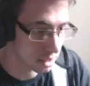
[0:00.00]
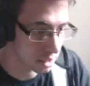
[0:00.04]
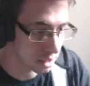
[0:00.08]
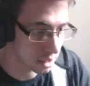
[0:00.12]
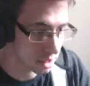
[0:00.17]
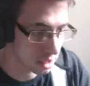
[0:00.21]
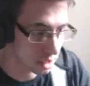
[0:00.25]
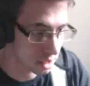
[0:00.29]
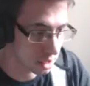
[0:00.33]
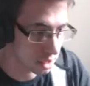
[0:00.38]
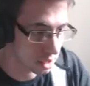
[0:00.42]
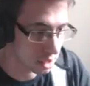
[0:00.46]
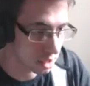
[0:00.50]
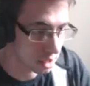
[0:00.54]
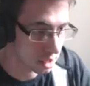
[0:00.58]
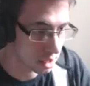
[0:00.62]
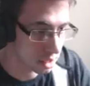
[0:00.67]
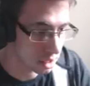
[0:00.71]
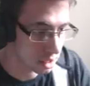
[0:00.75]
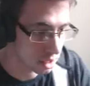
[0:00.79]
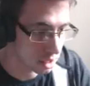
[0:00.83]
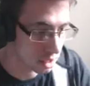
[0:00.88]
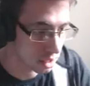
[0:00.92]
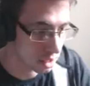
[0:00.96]

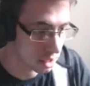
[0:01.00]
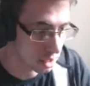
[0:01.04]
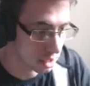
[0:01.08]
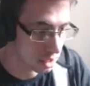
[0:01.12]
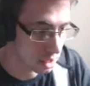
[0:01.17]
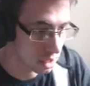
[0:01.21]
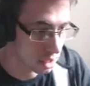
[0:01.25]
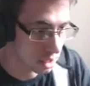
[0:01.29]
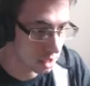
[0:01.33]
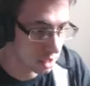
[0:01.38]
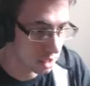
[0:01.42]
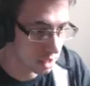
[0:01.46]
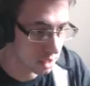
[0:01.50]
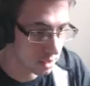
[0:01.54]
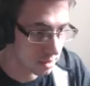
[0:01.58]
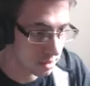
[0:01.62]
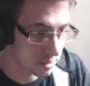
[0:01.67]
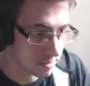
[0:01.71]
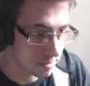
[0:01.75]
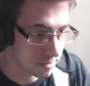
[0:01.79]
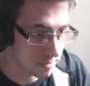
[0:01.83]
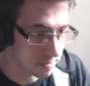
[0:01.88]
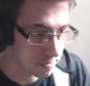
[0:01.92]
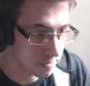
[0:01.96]

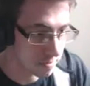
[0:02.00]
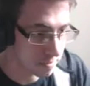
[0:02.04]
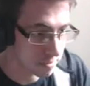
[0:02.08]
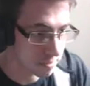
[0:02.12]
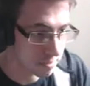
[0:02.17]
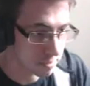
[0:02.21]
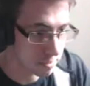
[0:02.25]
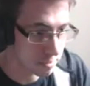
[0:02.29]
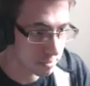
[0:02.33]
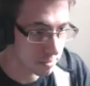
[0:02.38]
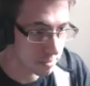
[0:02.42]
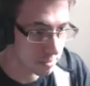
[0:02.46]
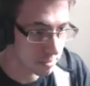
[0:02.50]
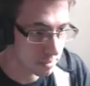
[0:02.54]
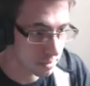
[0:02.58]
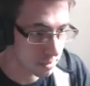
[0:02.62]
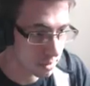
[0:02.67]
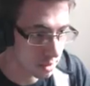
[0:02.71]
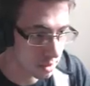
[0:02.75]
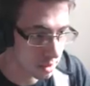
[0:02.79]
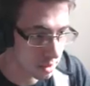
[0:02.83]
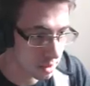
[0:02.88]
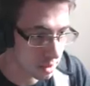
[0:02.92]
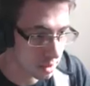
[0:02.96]

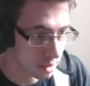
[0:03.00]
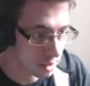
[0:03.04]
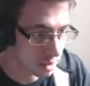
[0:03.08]
(silence)